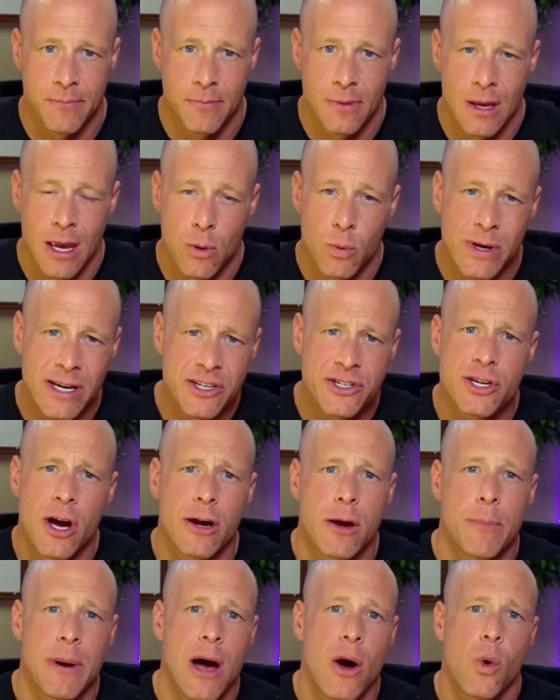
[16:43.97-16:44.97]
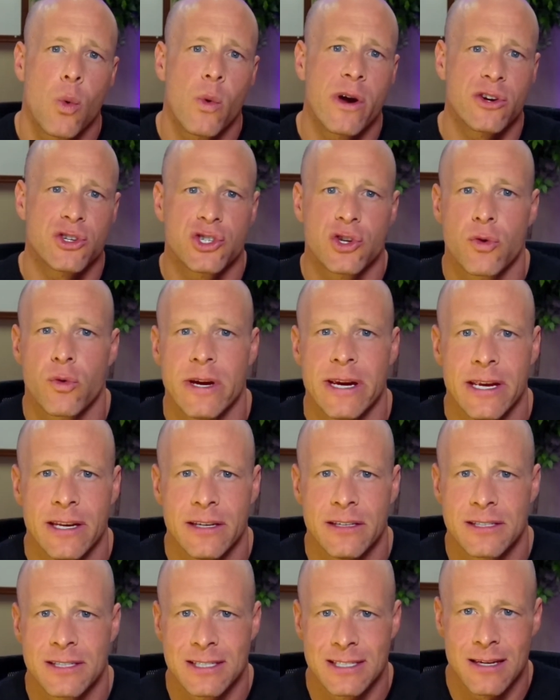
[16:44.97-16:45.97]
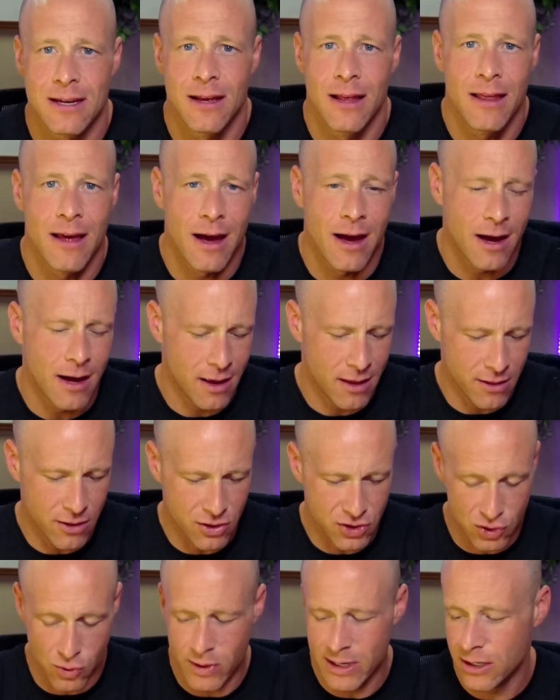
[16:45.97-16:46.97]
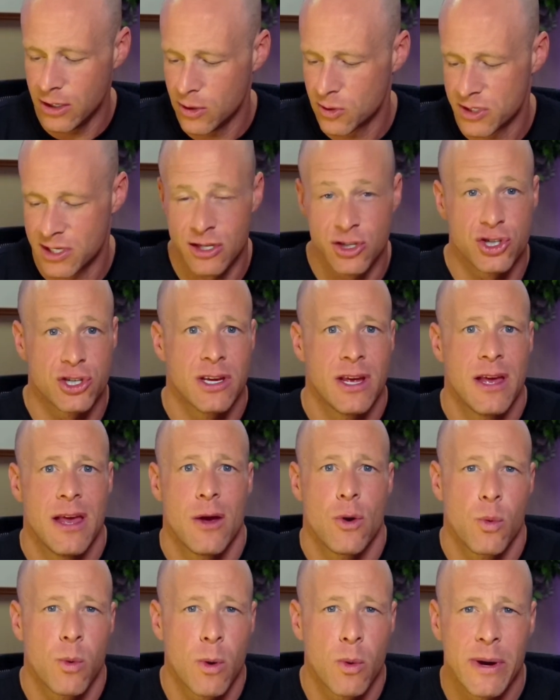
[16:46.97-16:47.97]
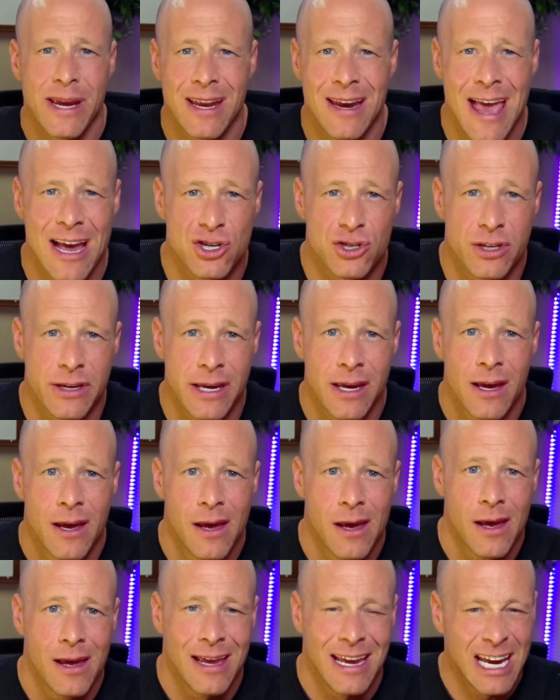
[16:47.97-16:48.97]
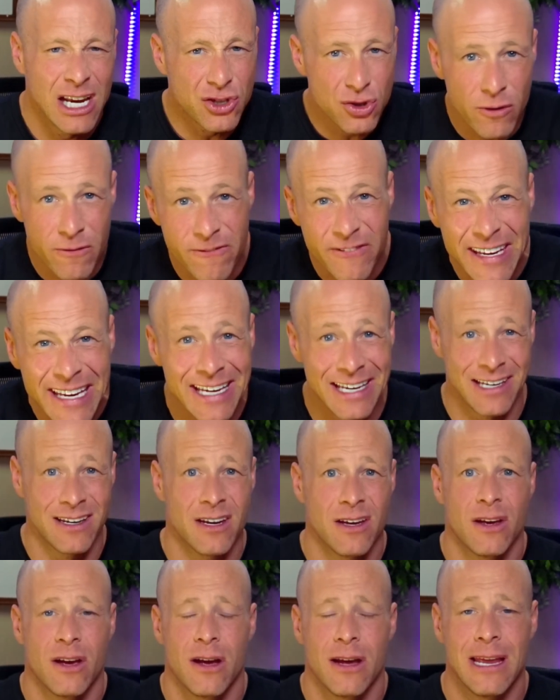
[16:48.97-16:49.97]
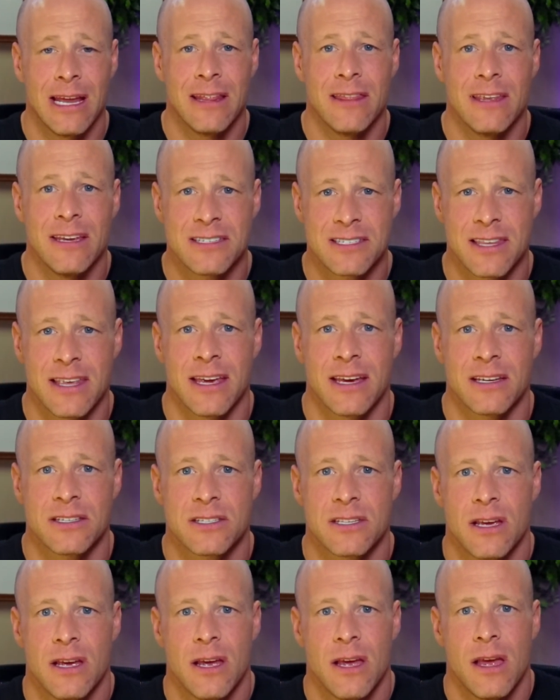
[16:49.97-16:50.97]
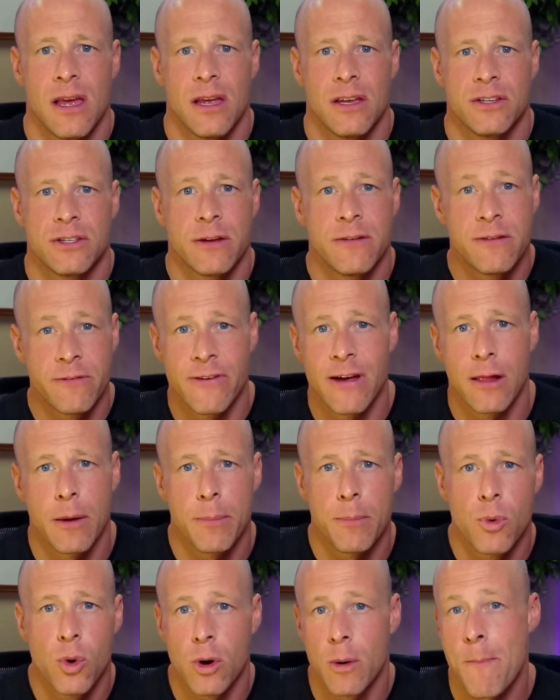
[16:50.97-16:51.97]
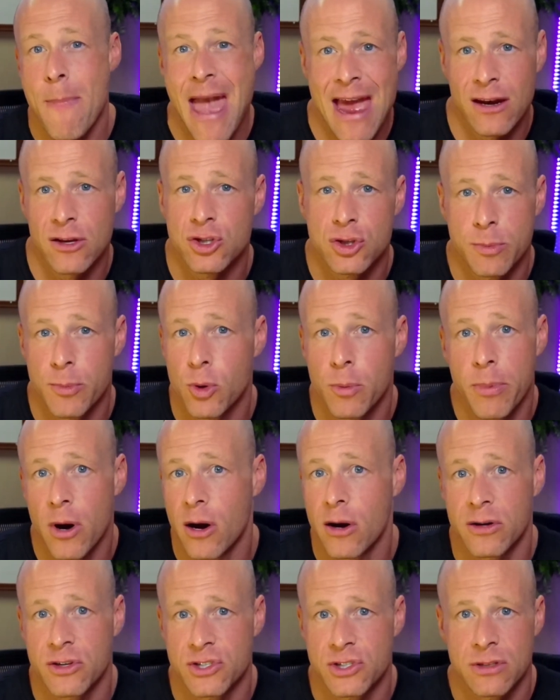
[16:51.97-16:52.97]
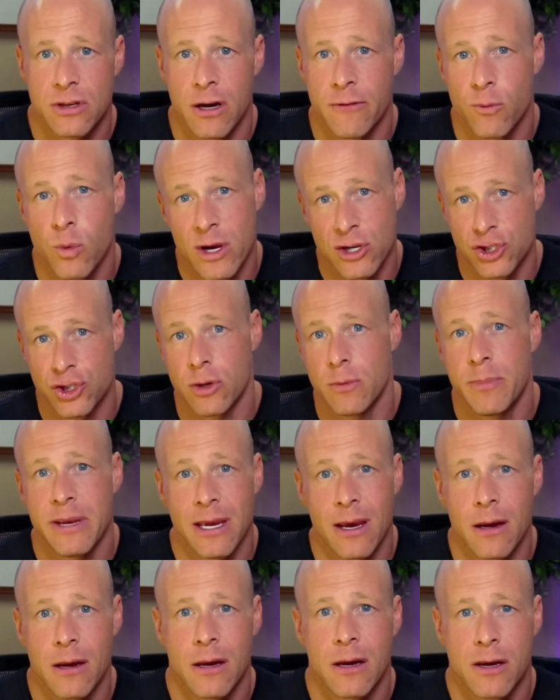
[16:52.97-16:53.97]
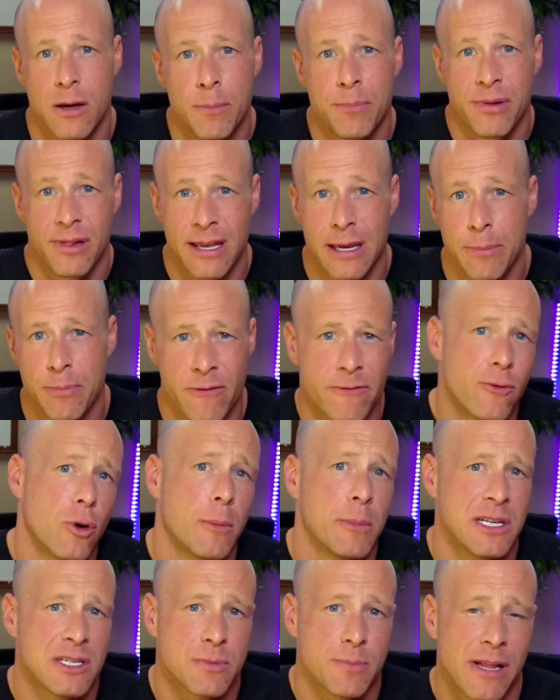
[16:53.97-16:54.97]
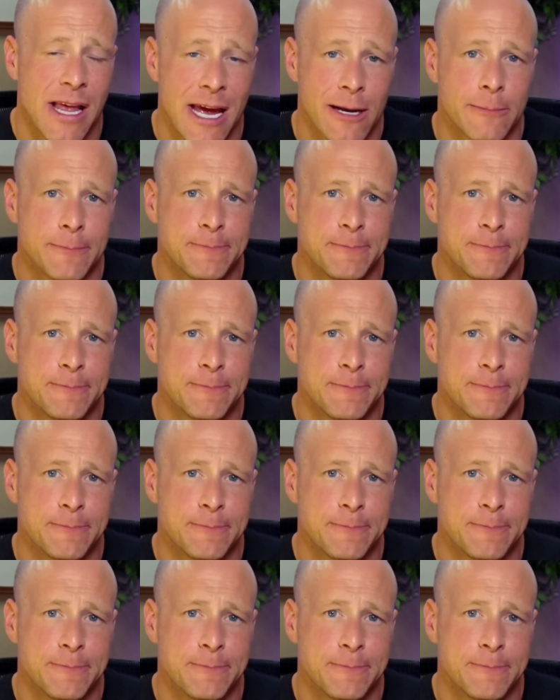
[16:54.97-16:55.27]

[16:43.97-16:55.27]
And we need to talk about where the screen usage, where we can actually intervene in these things to develop more manageable parts of what should be a complete performance plan.